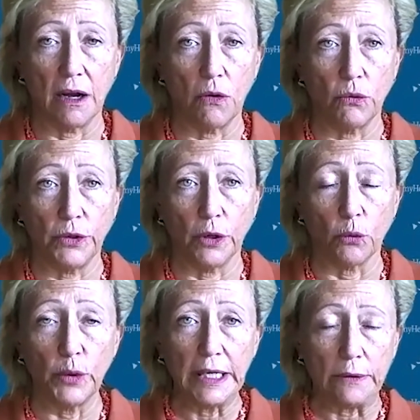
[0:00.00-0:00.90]

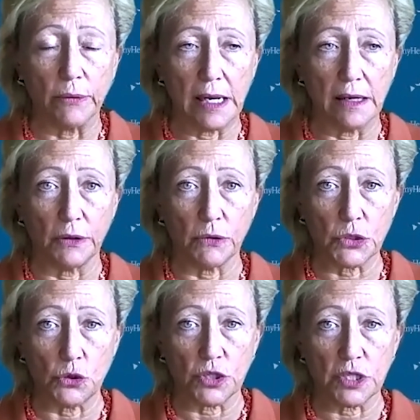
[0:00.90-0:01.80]
really relevant
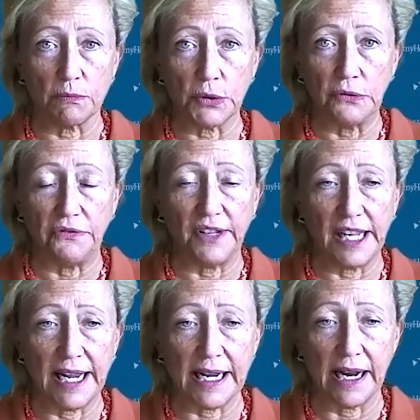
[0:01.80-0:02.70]
research to improve
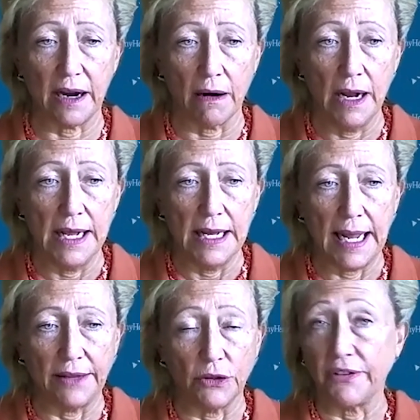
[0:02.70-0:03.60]
VA care,
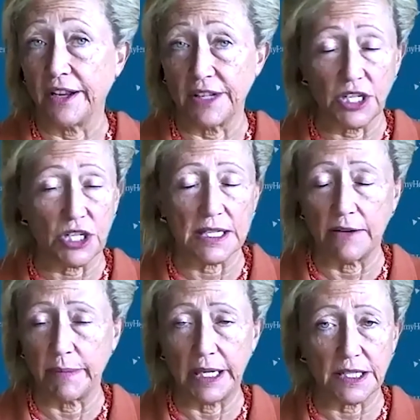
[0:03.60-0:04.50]
and the foundations
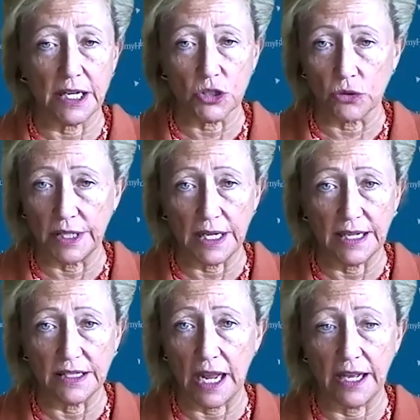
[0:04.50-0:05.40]
have been essential,
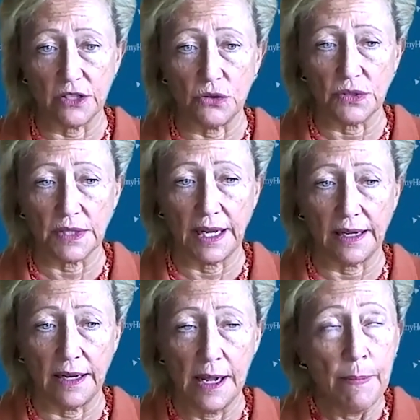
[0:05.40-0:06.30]
as you
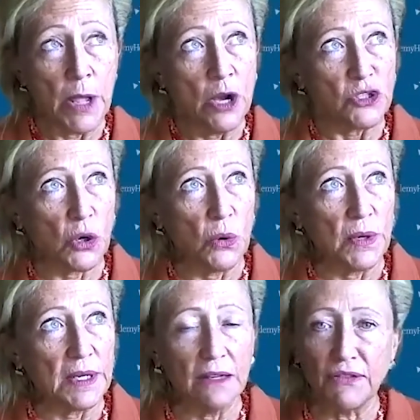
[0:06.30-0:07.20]
said.
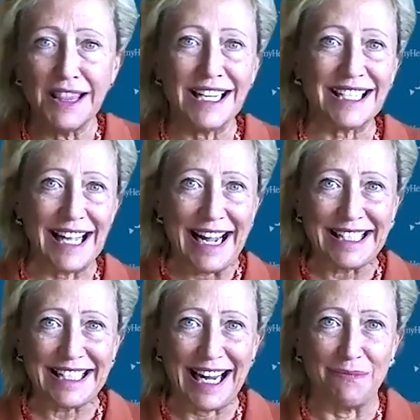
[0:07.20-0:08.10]
So, given this
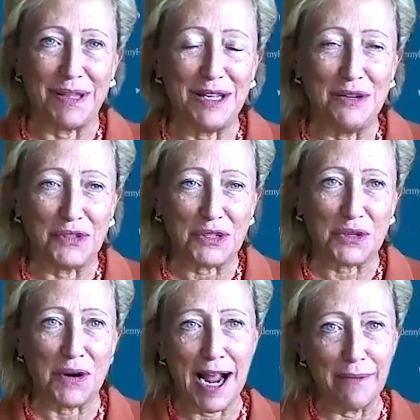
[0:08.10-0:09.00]
landscape that you've
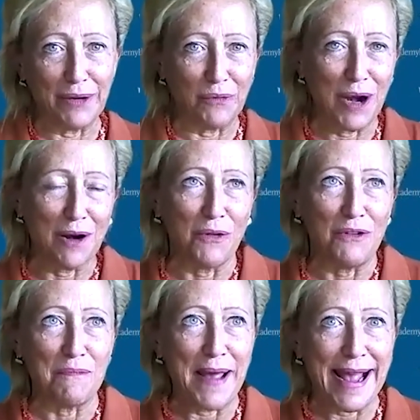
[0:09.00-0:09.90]
described and where
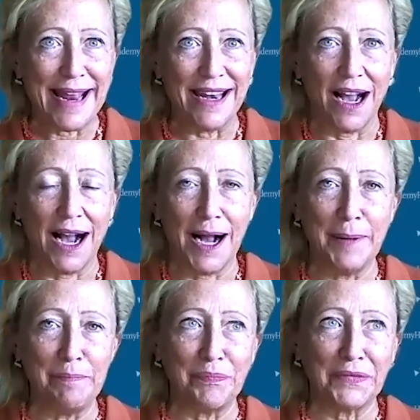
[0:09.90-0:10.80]
we've been,
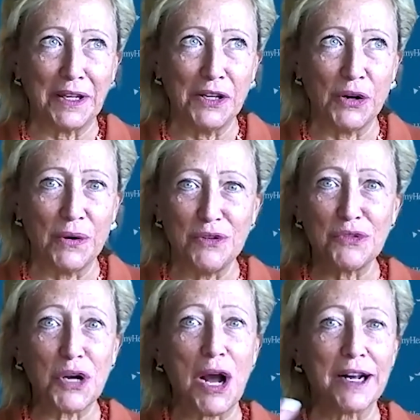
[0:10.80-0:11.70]
and you
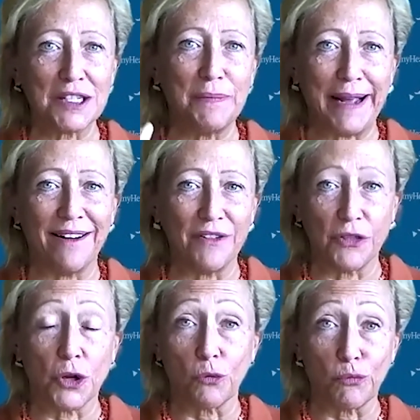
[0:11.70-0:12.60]
talked about
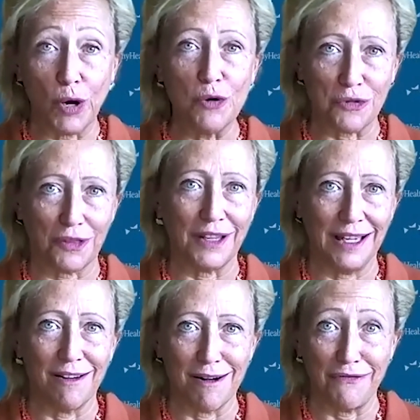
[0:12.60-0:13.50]
the growth in our